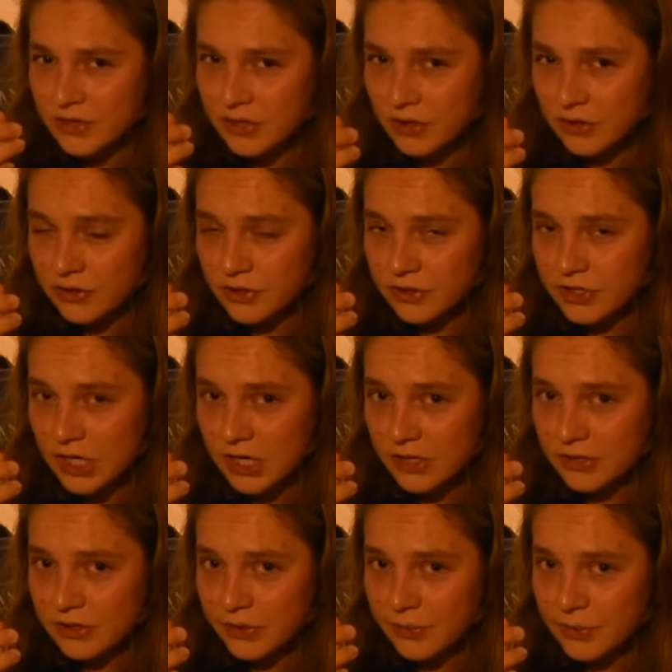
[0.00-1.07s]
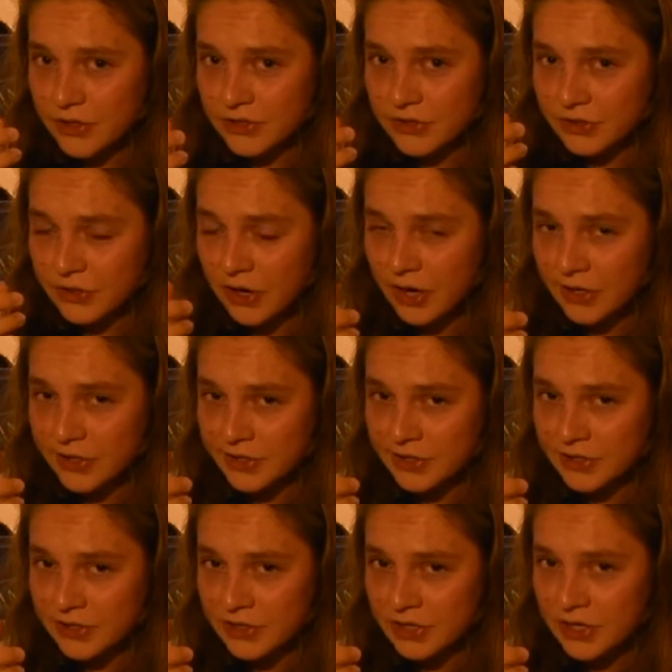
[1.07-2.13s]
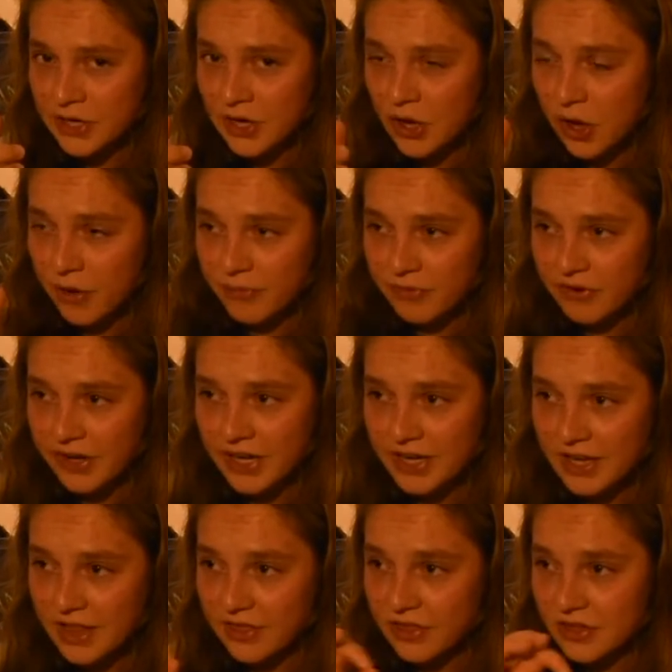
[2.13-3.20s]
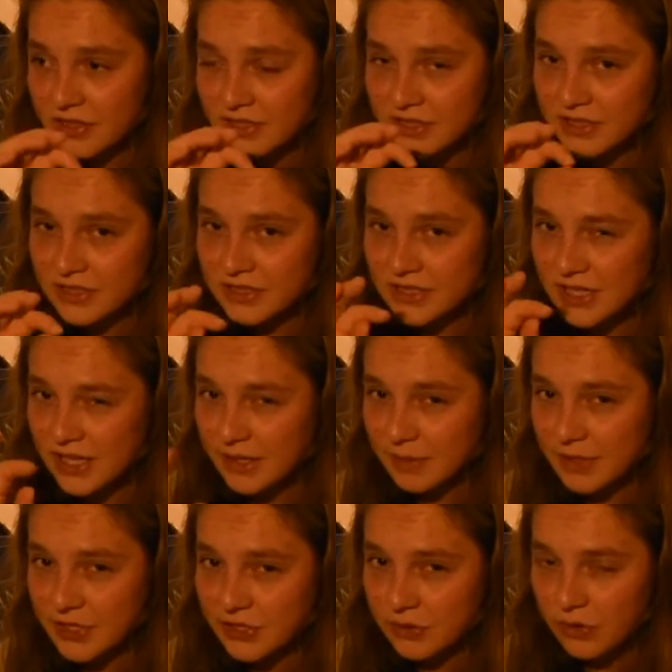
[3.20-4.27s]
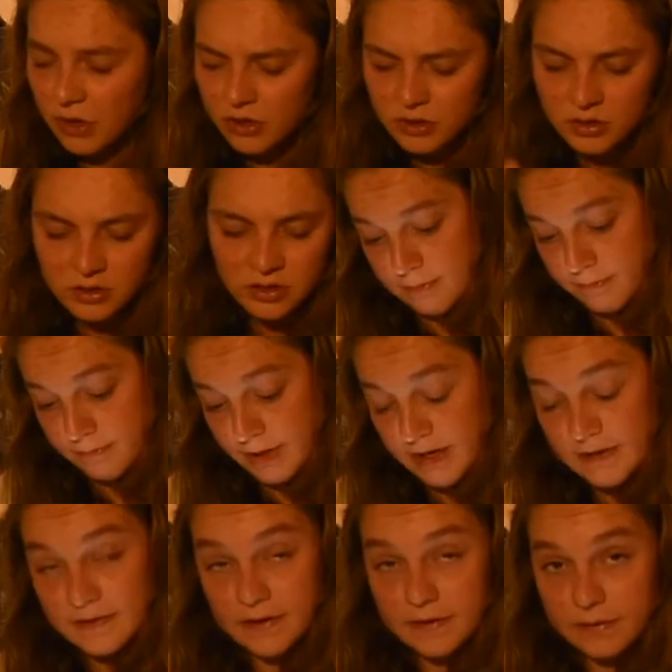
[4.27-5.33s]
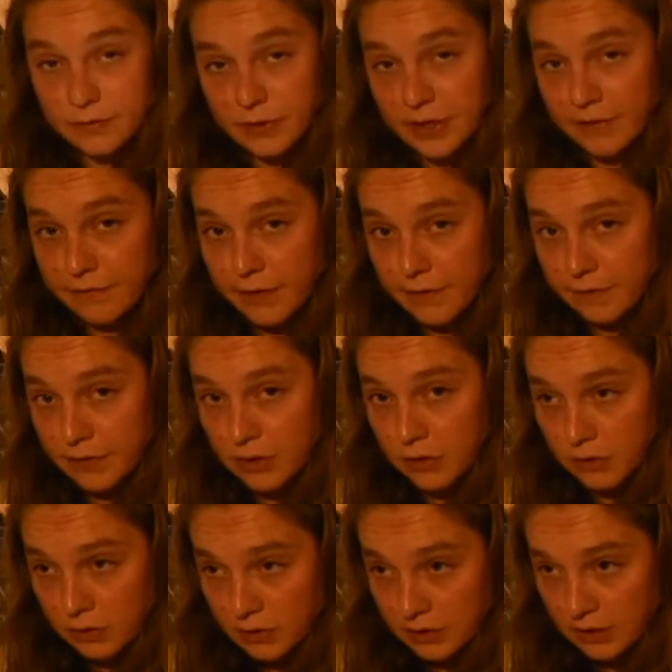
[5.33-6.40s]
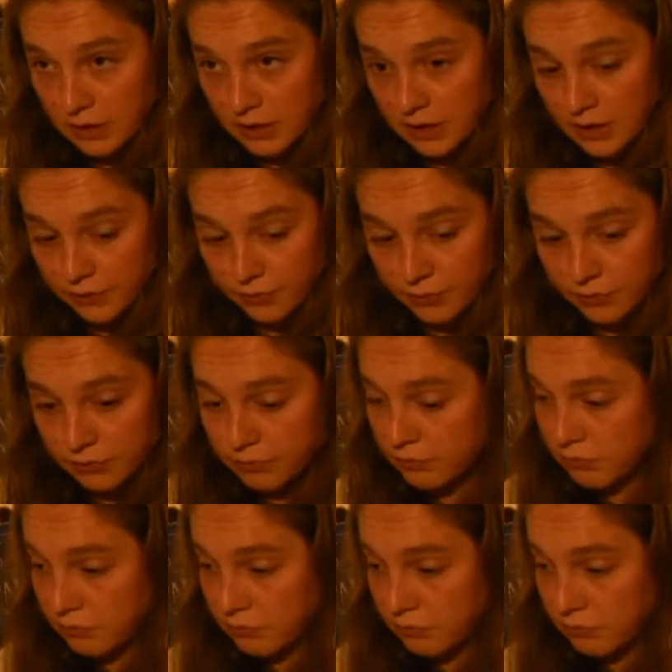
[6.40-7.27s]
Dr. Jekyll and Mr. Hyde. Hopefully that doesn't take me too long because it's already 5 o'clock and I want